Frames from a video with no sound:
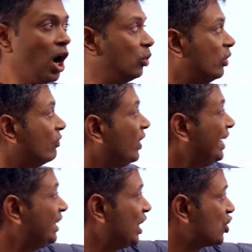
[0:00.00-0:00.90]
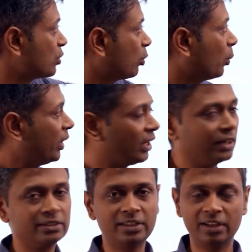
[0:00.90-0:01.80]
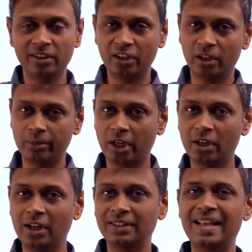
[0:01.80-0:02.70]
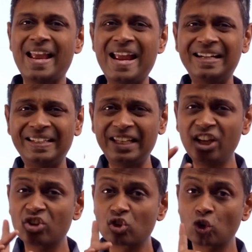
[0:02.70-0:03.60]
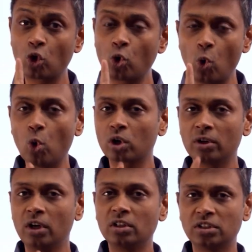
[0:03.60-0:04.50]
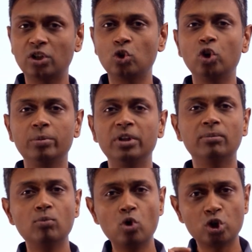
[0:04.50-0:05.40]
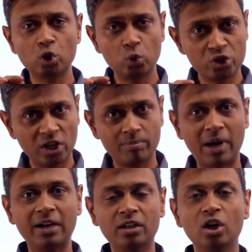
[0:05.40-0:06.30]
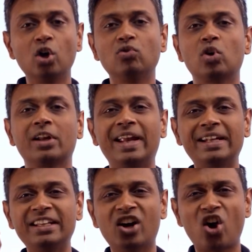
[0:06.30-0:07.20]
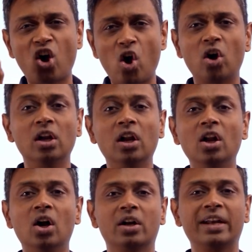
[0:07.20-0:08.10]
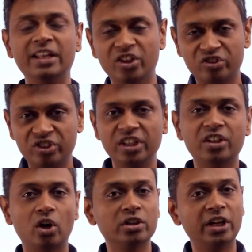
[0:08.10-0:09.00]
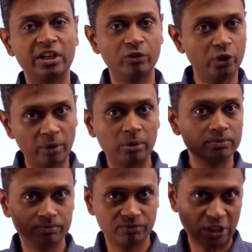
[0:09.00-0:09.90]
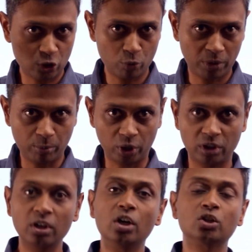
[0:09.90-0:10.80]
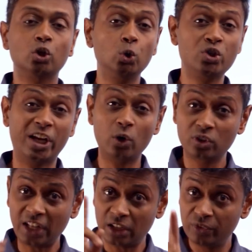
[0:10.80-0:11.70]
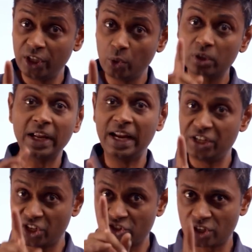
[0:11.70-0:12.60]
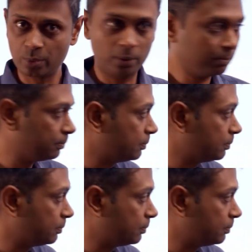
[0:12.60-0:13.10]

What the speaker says: How the weightage is provided, that is the determiner. The ATS score, that is going to be the most crucial part for getting a call or getting a seat on the interview table. That is super important. So do check out that video on ATS as well.